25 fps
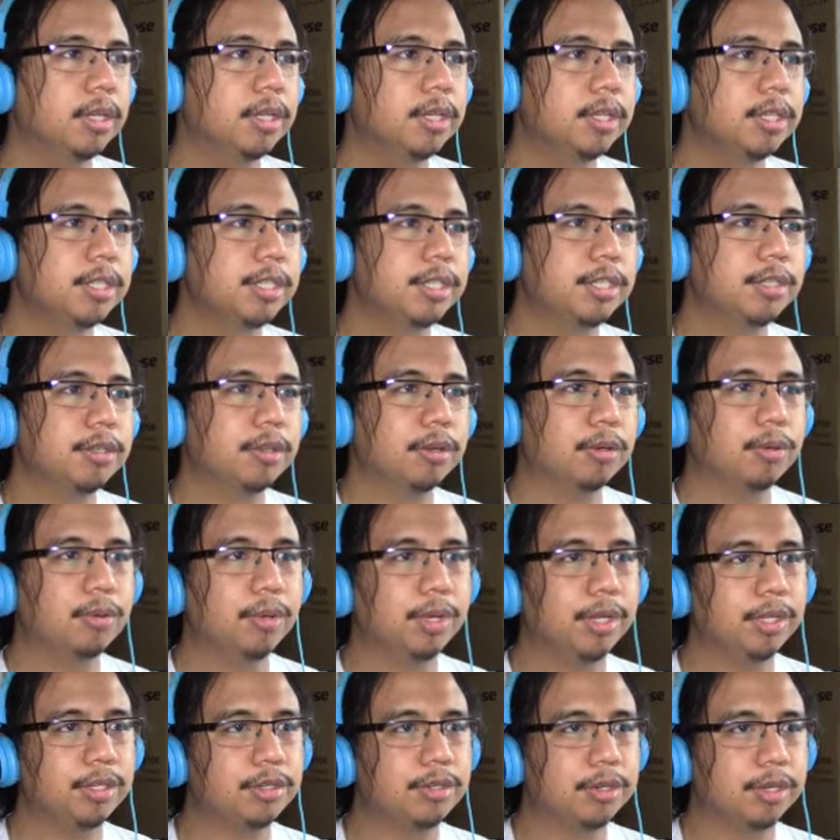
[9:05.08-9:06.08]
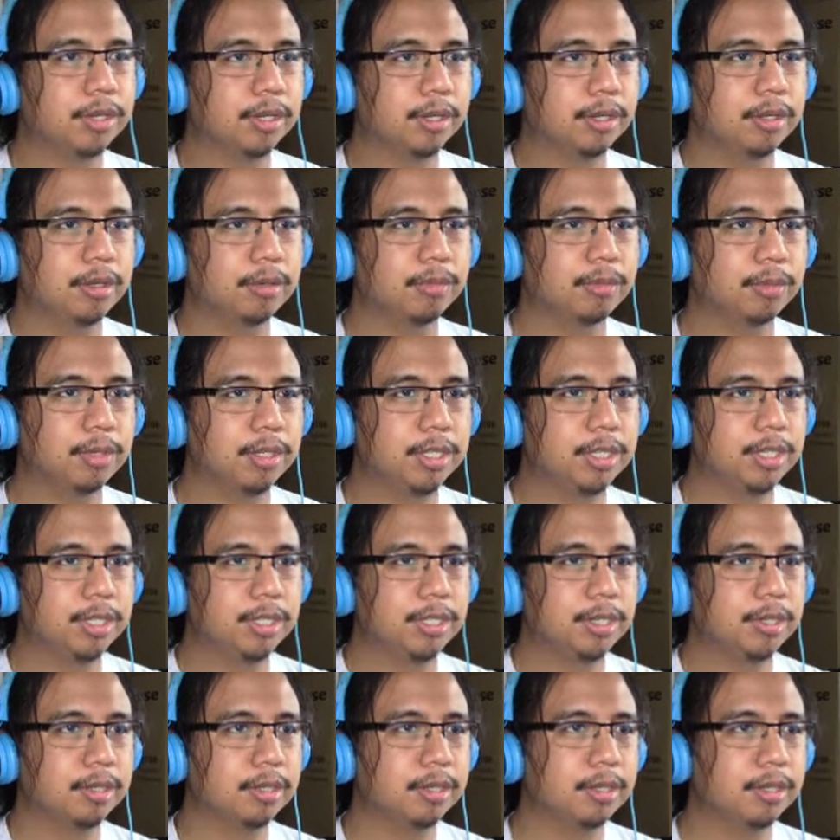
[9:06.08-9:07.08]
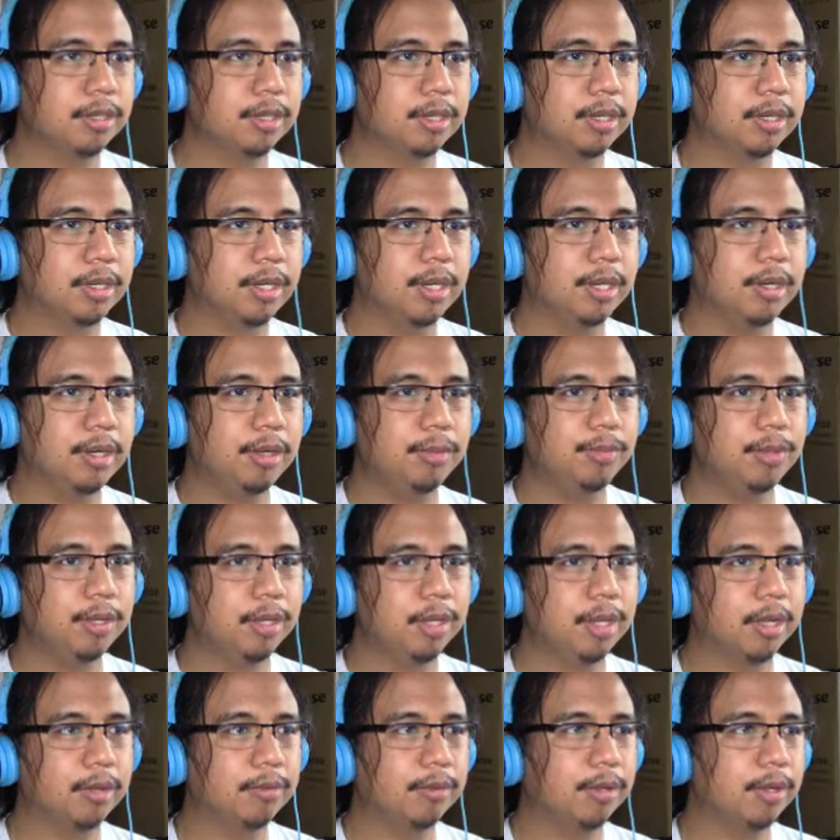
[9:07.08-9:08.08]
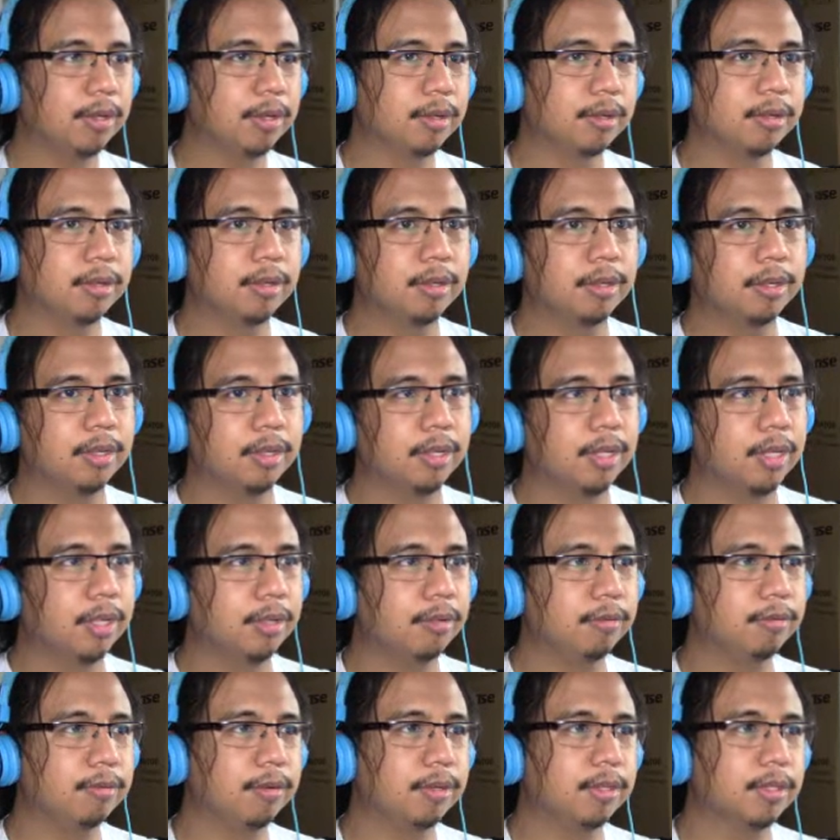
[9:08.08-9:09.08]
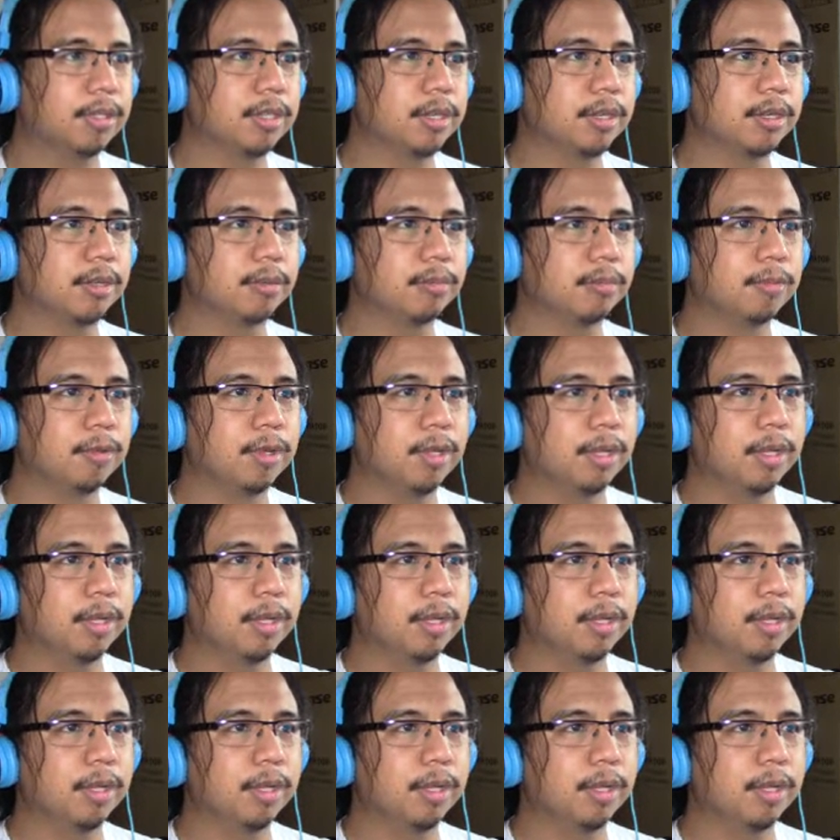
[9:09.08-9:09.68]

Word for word: She's not quite drunk, but she's clearly been having a fun time.